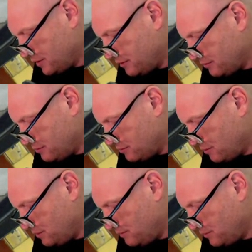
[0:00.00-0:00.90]
Ground,
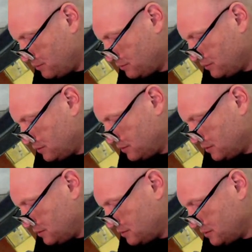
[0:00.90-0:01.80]
3
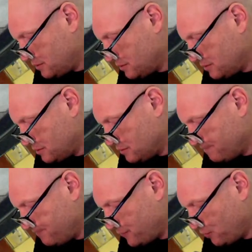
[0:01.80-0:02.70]
volts,
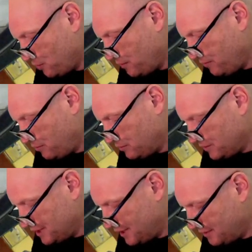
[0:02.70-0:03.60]
3
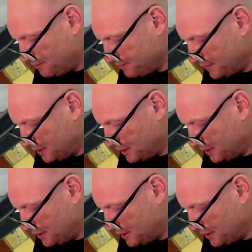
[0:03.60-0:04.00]
volts, dang.